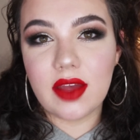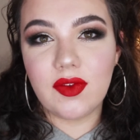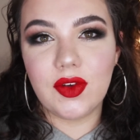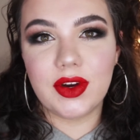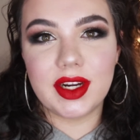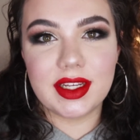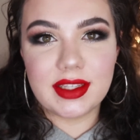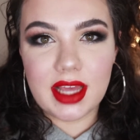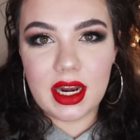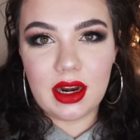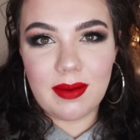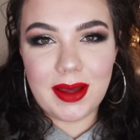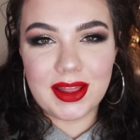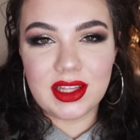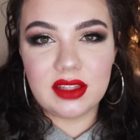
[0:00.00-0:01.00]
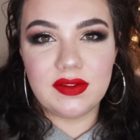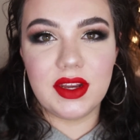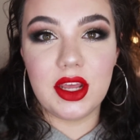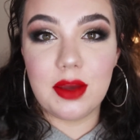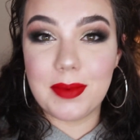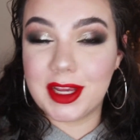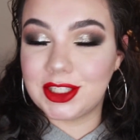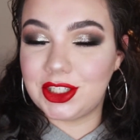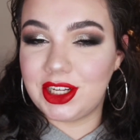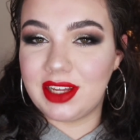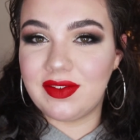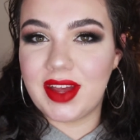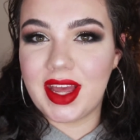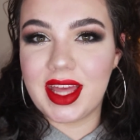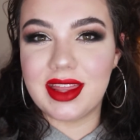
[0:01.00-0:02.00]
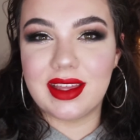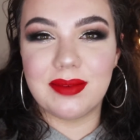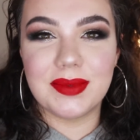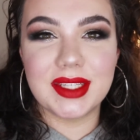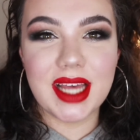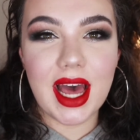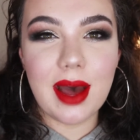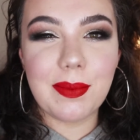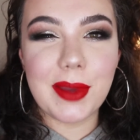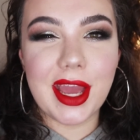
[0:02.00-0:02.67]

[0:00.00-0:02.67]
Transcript: If you are excited about this video, make sure you give it a thumbs up.